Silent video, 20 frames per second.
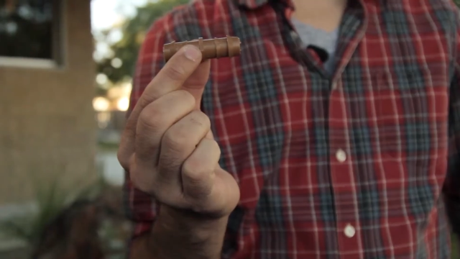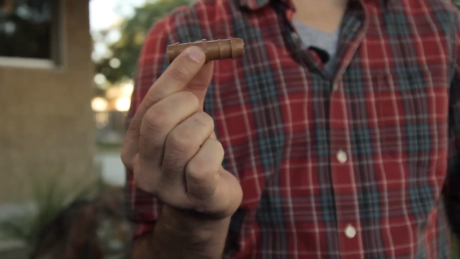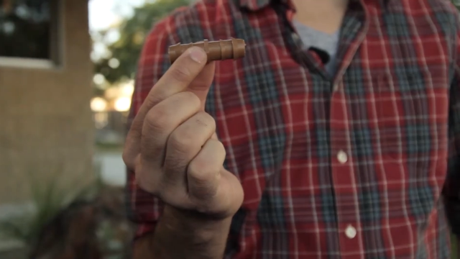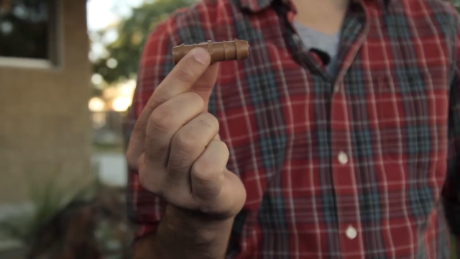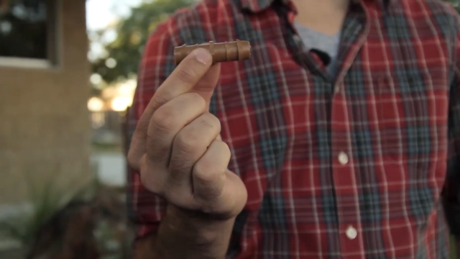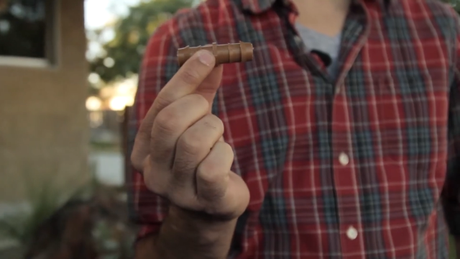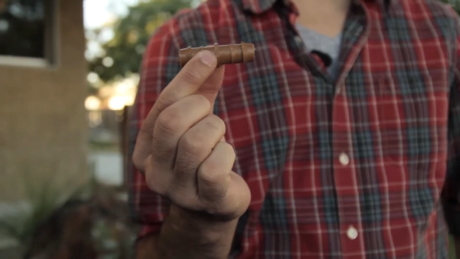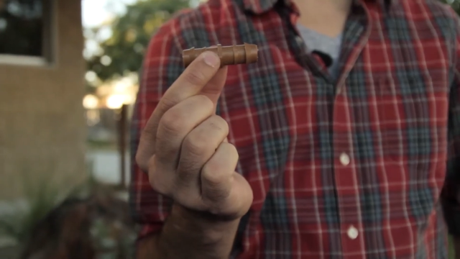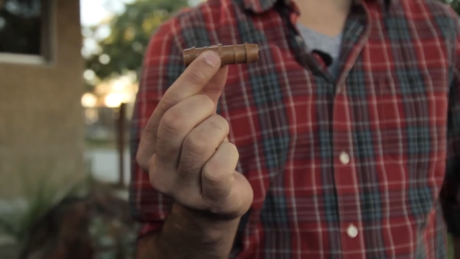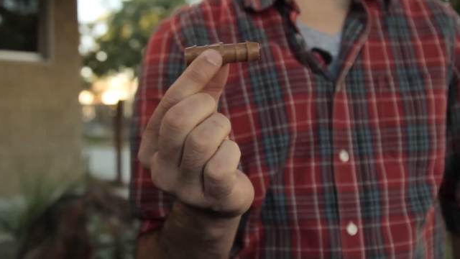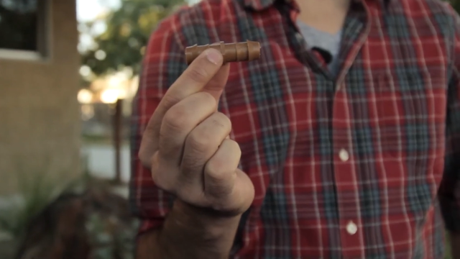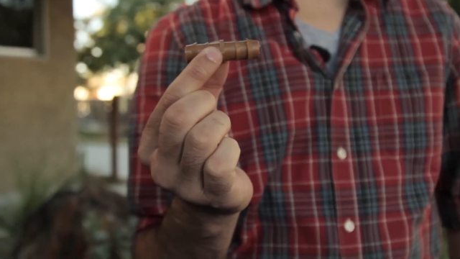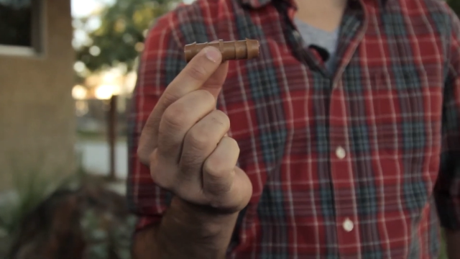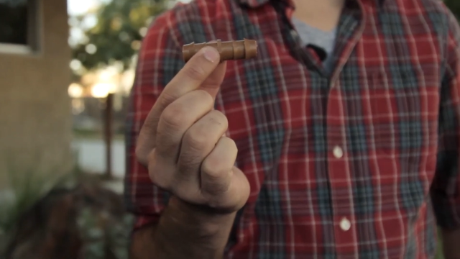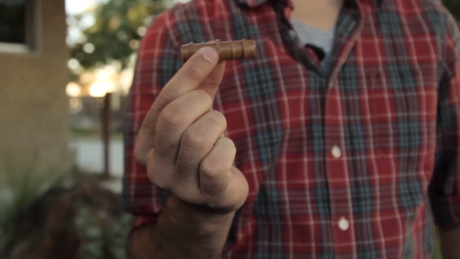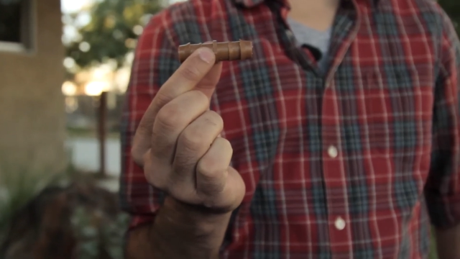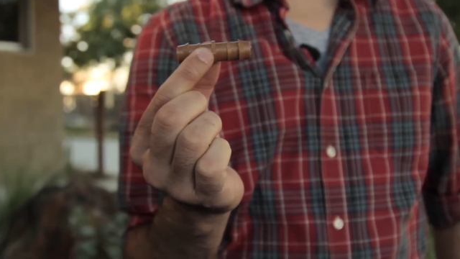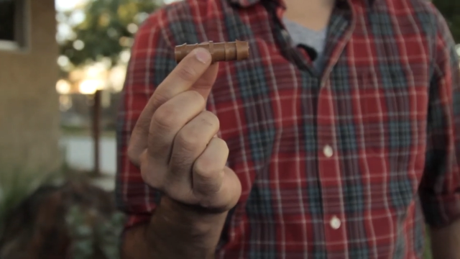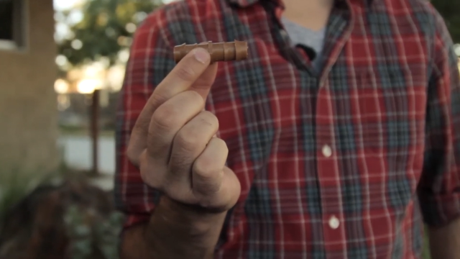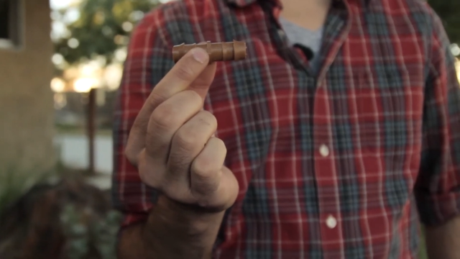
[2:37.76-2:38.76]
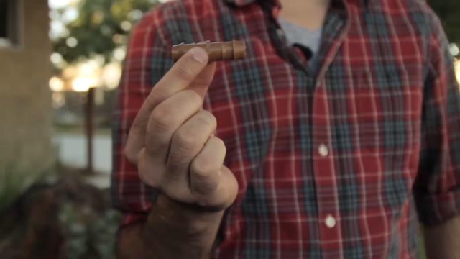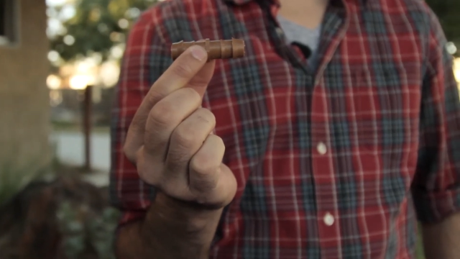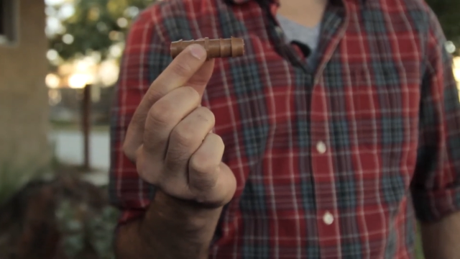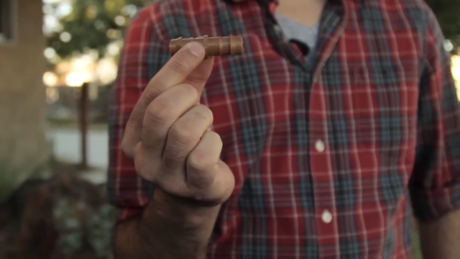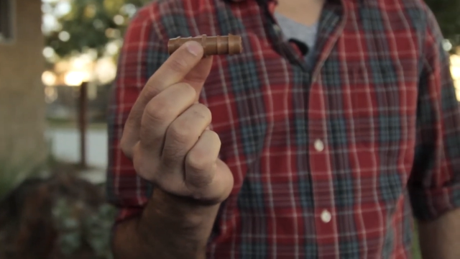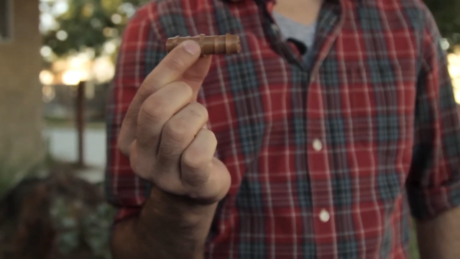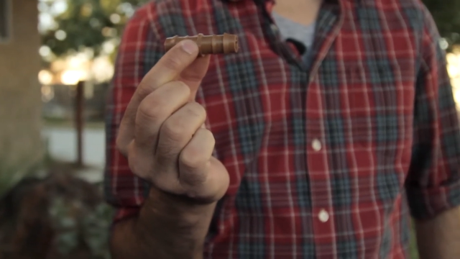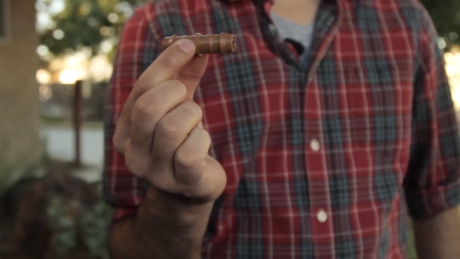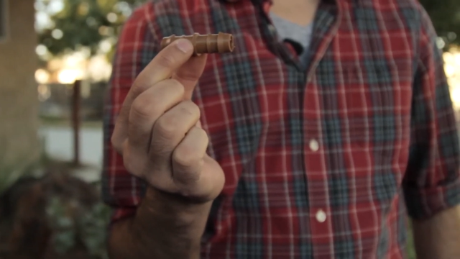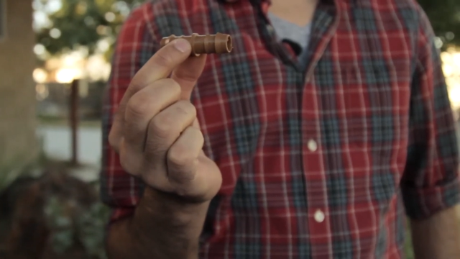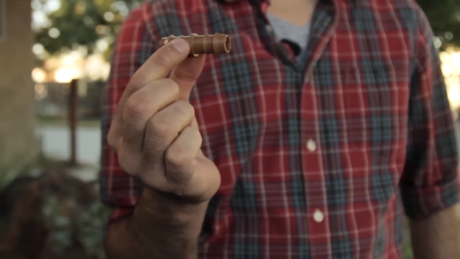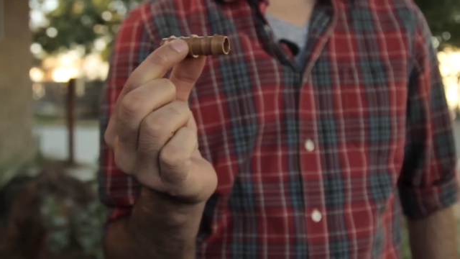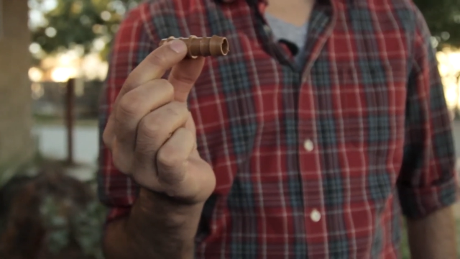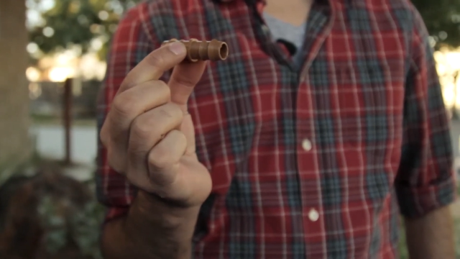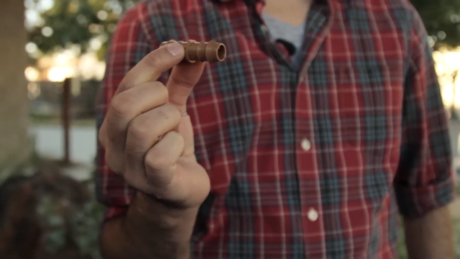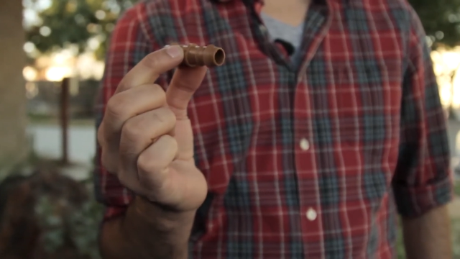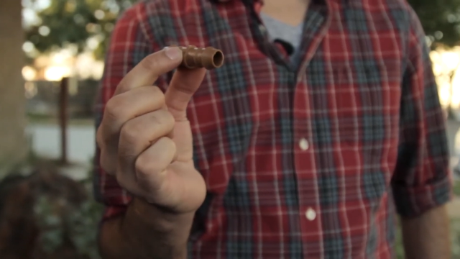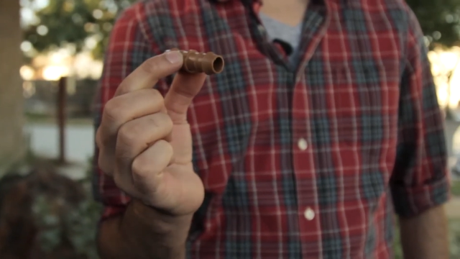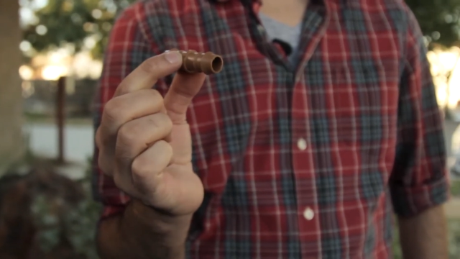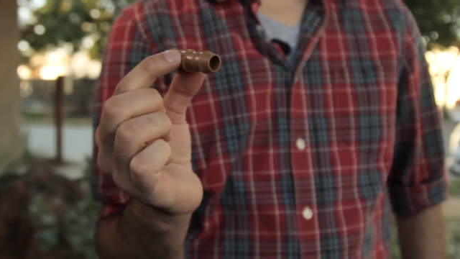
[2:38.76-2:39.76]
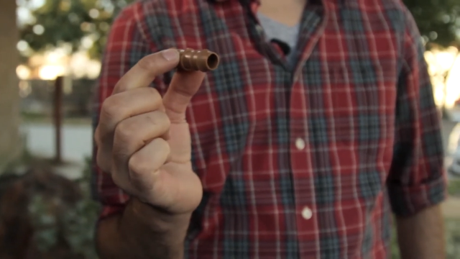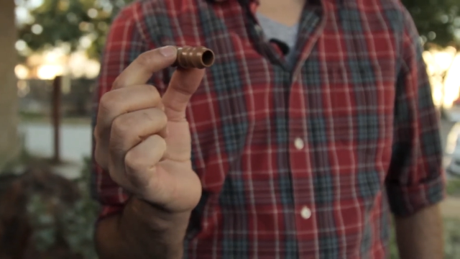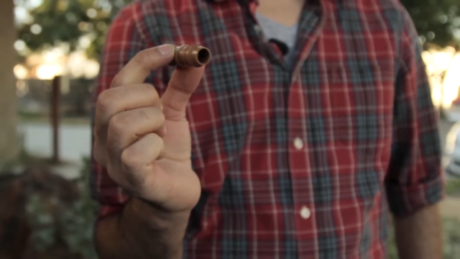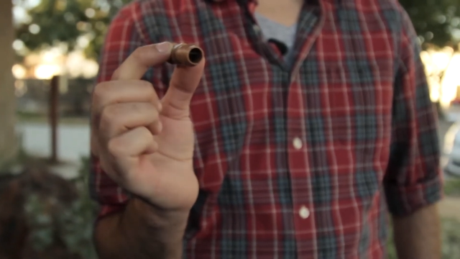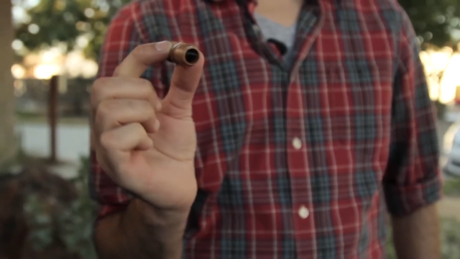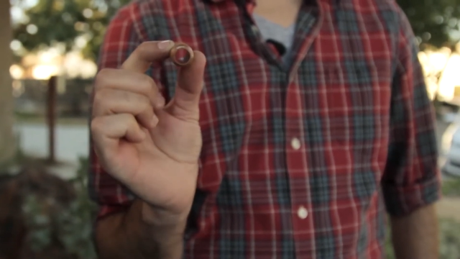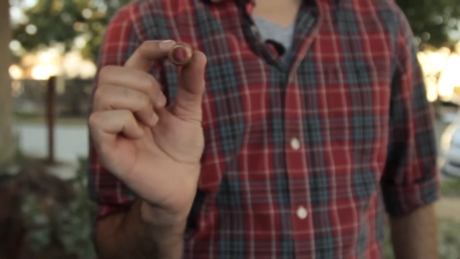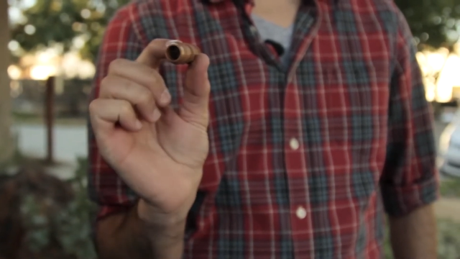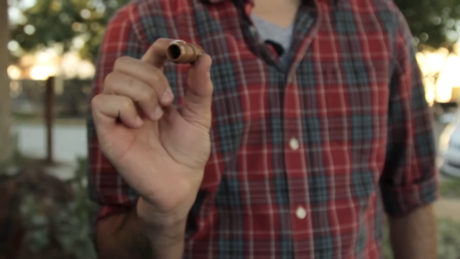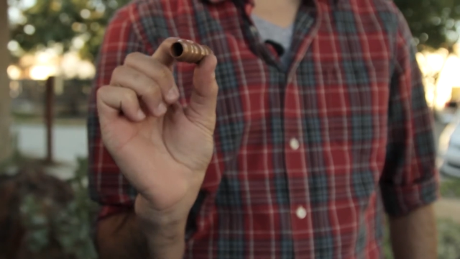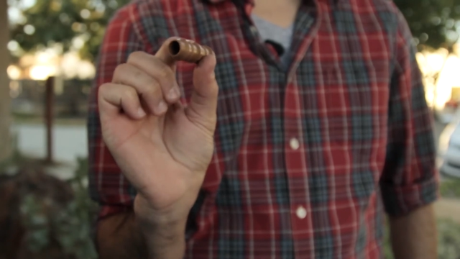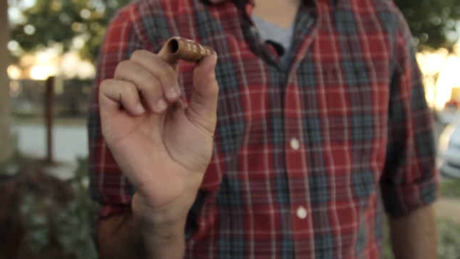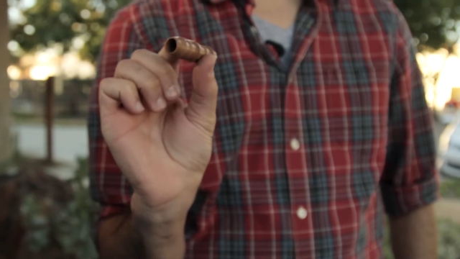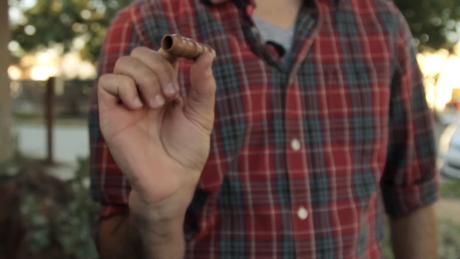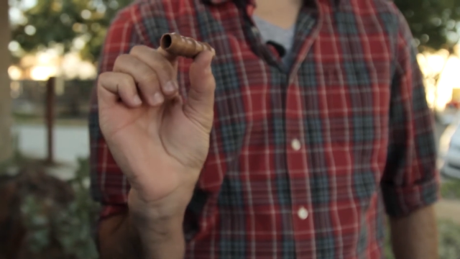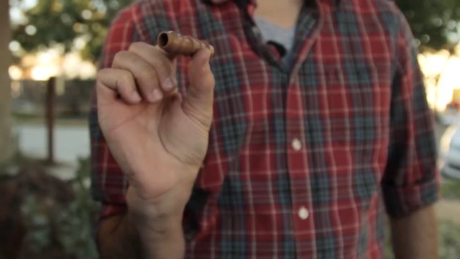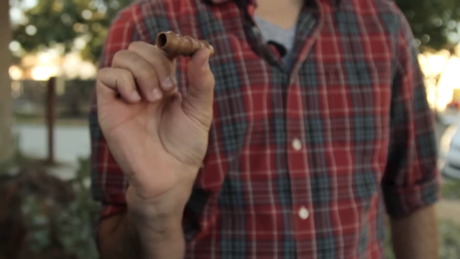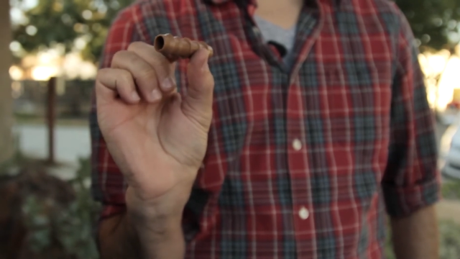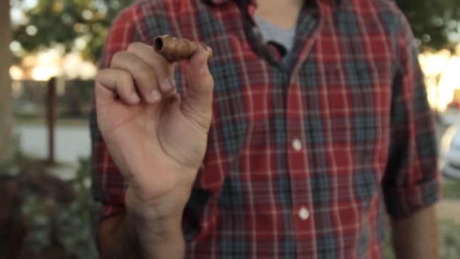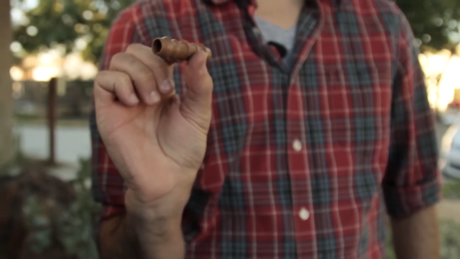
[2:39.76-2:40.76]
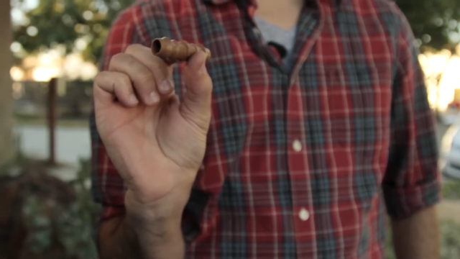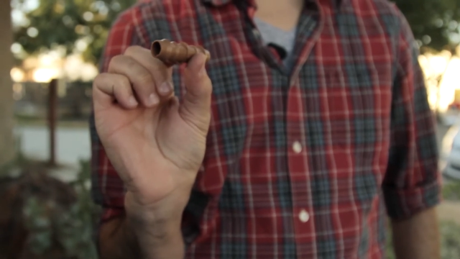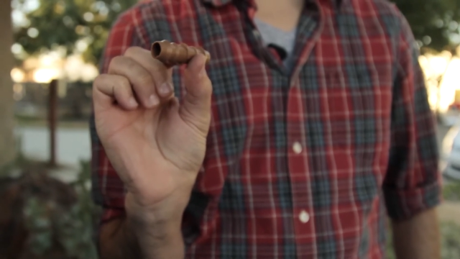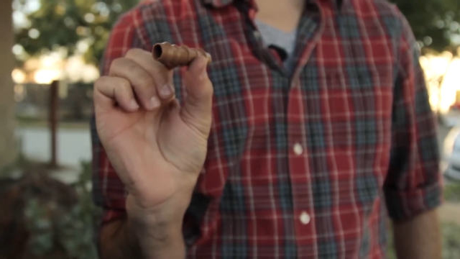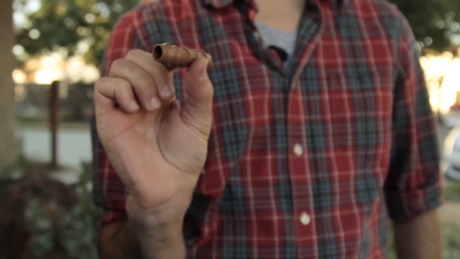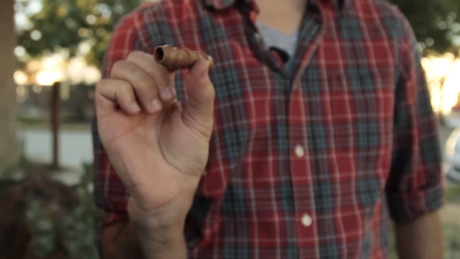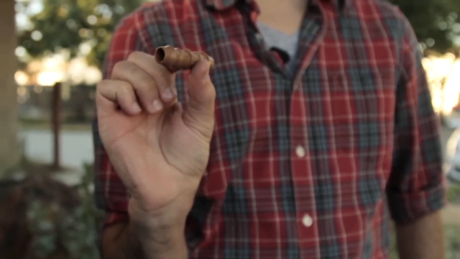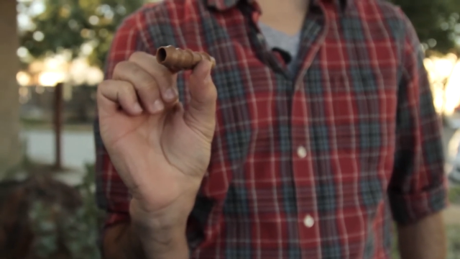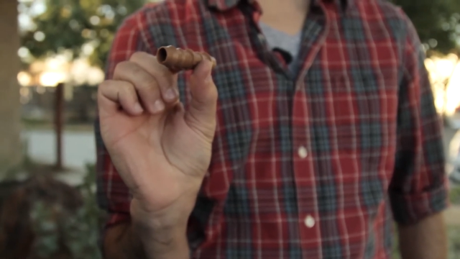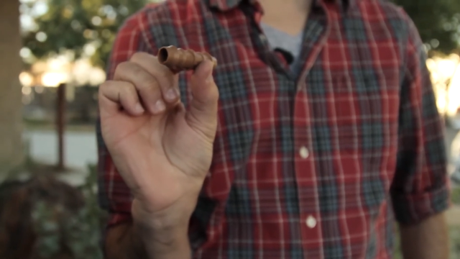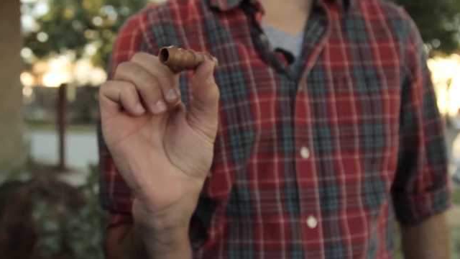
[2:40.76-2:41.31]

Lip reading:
No face is visible, so there are no lips to read.